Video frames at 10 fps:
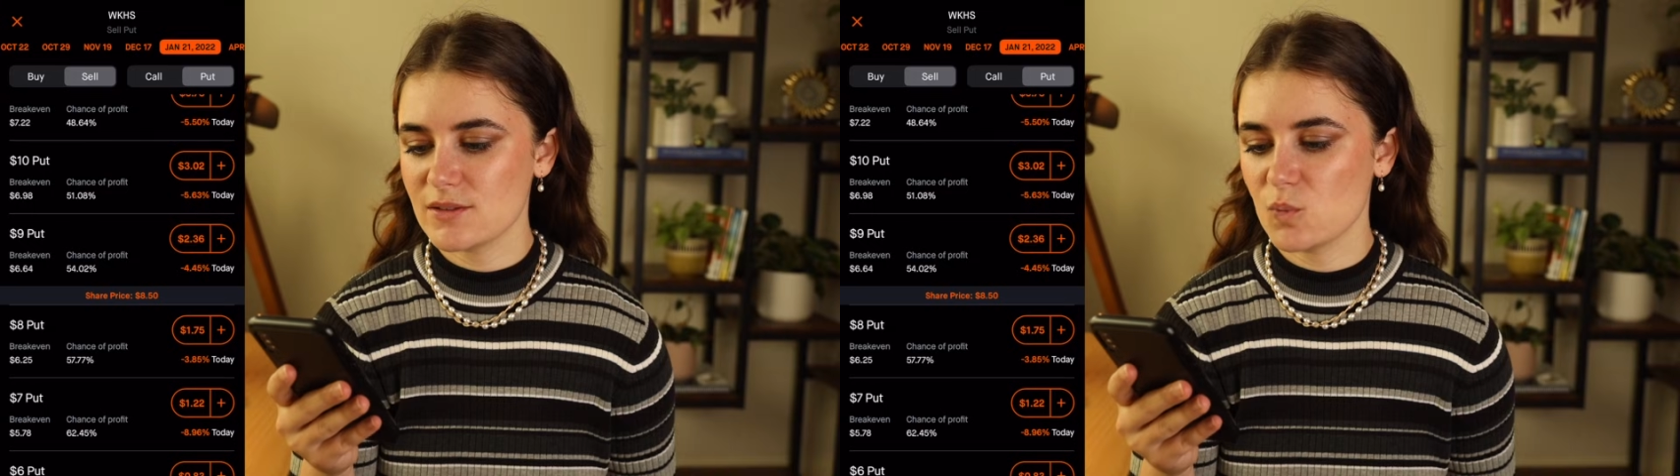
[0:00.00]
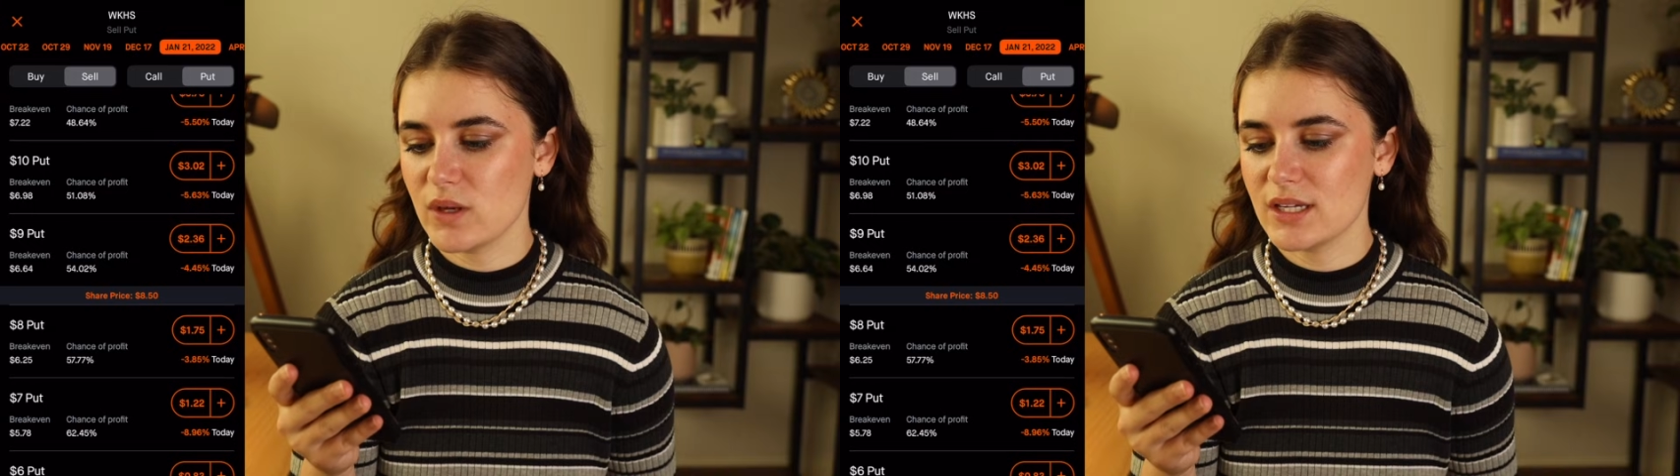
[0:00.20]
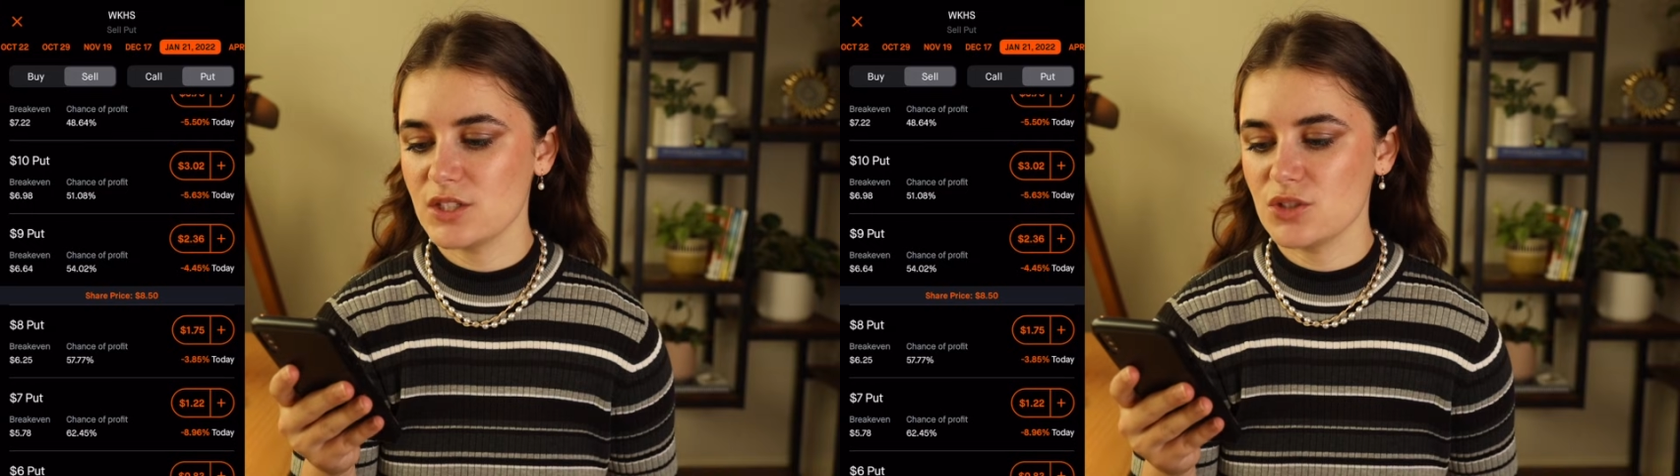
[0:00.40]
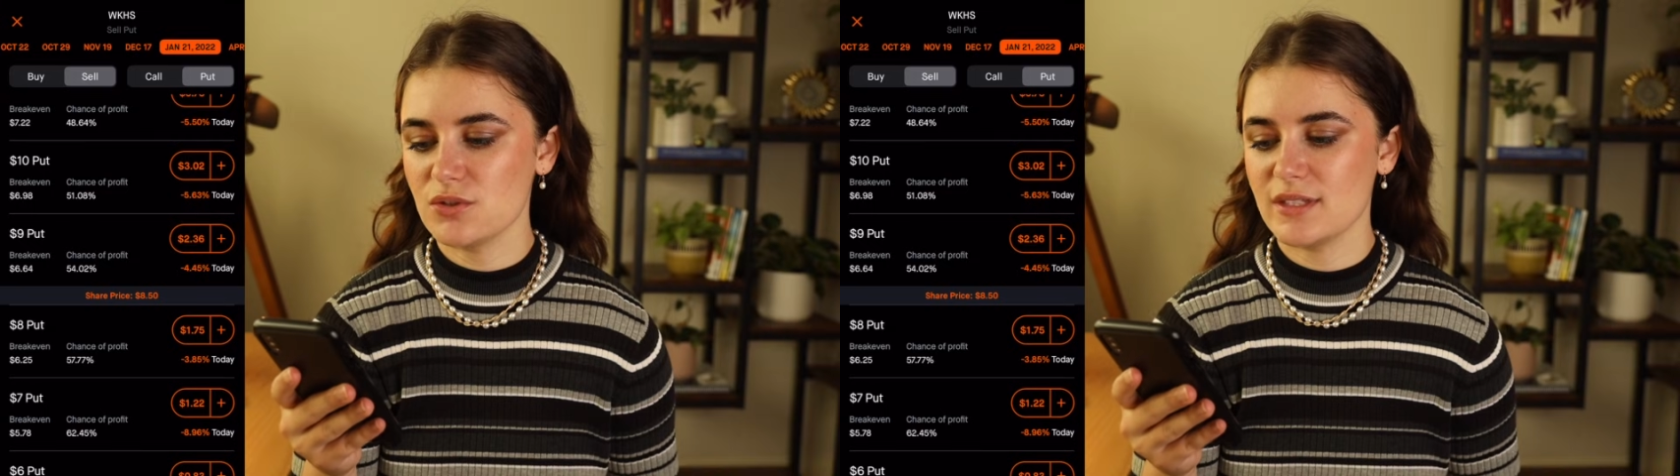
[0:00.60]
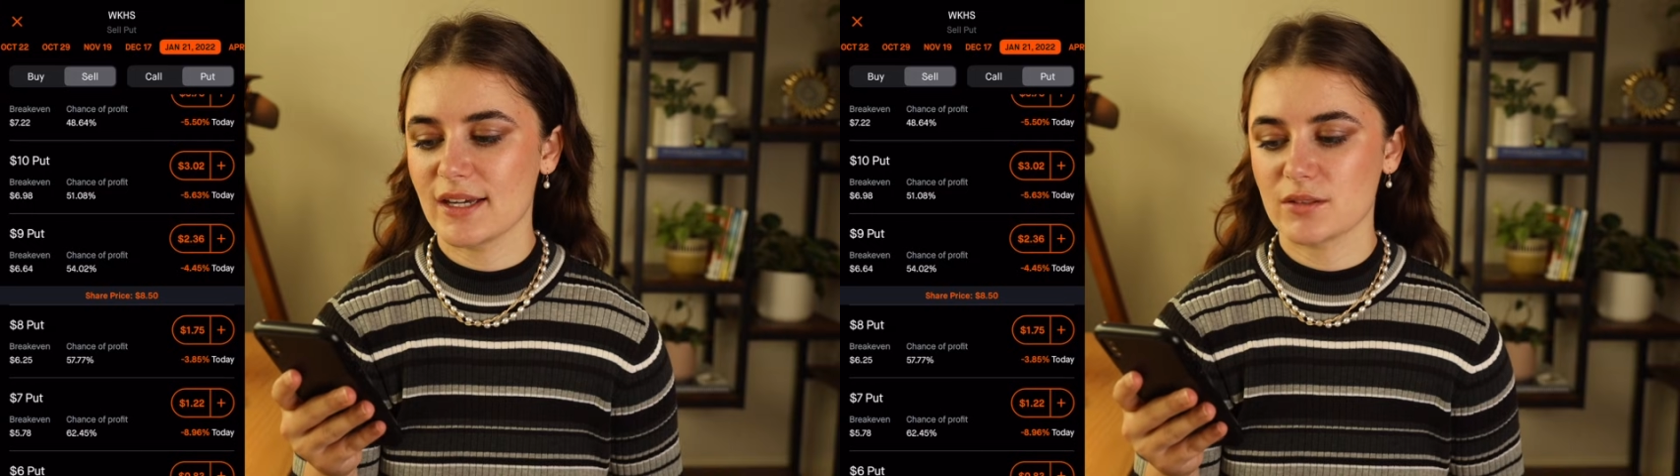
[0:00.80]
we can
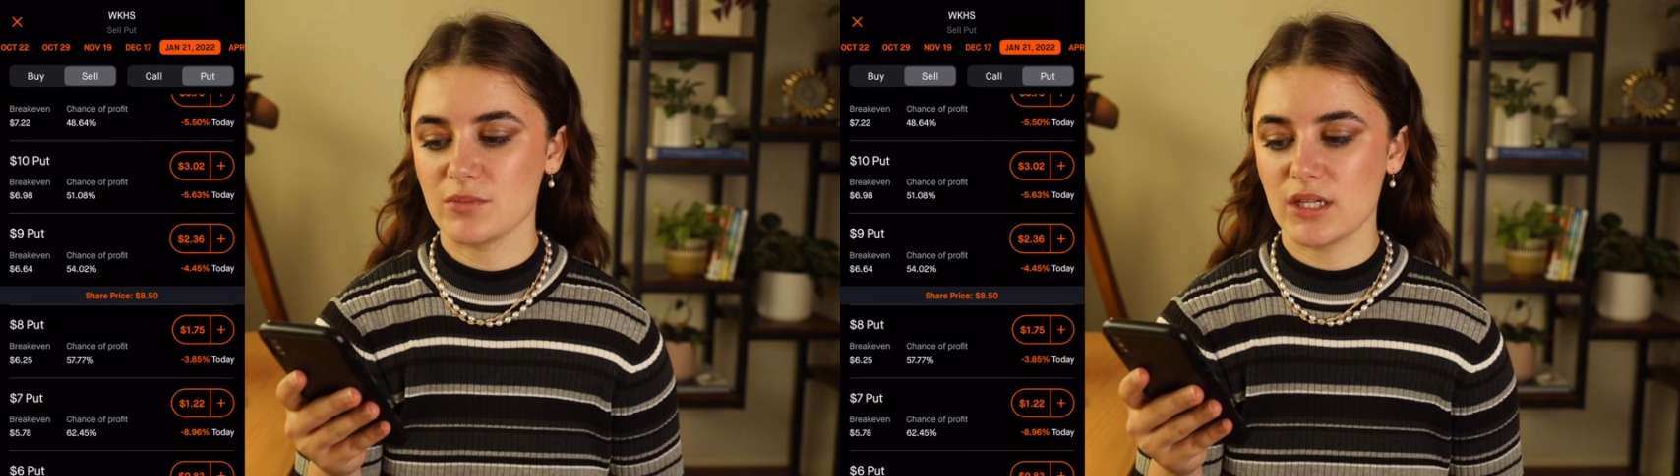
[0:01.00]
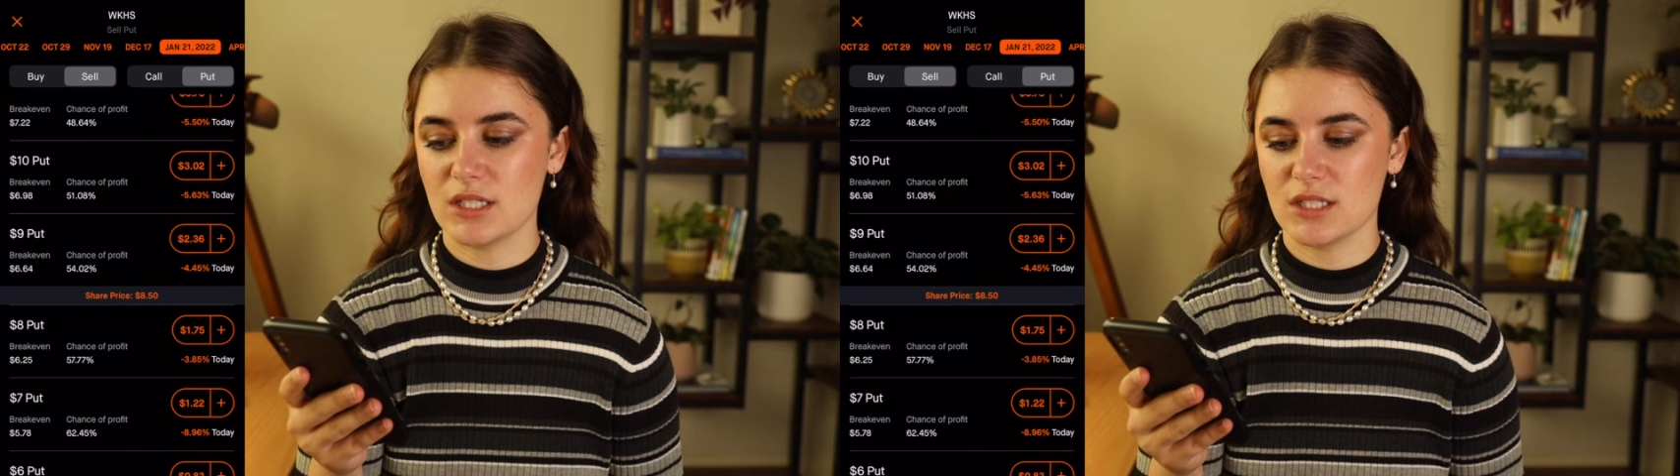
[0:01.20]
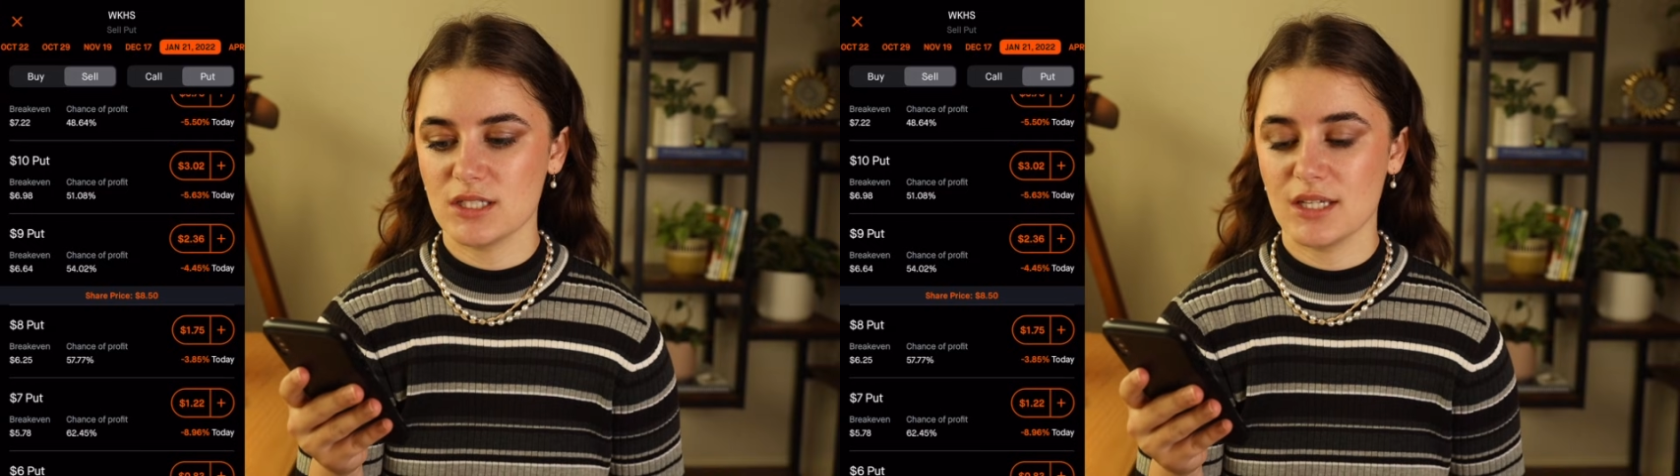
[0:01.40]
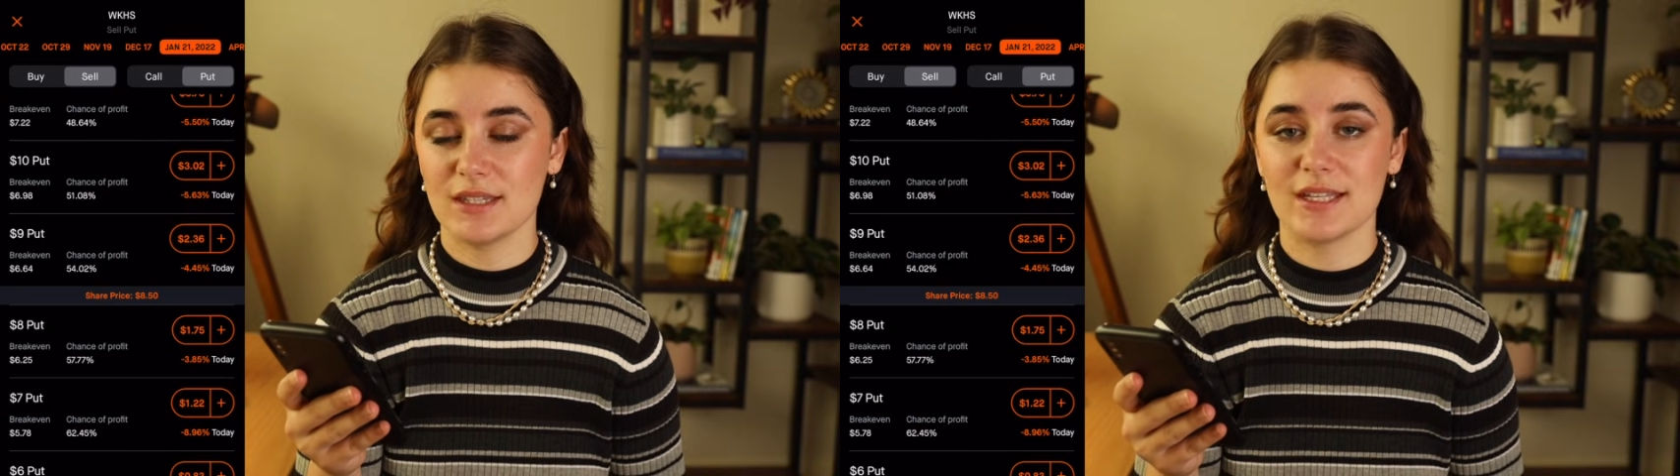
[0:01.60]
choose the expiration date